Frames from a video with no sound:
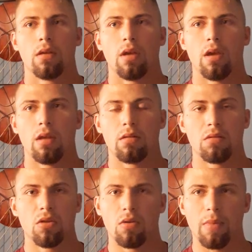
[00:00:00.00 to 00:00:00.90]

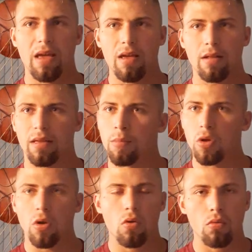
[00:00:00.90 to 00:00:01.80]
And, you know, in my head, I was like, I'm
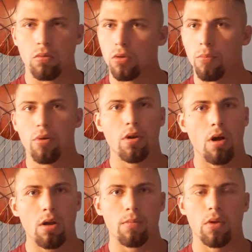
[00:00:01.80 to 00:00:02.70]
going to go put it
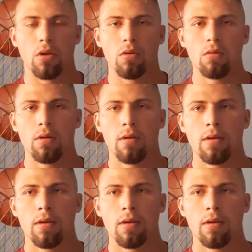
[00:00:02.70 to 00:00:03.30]
on them, you know.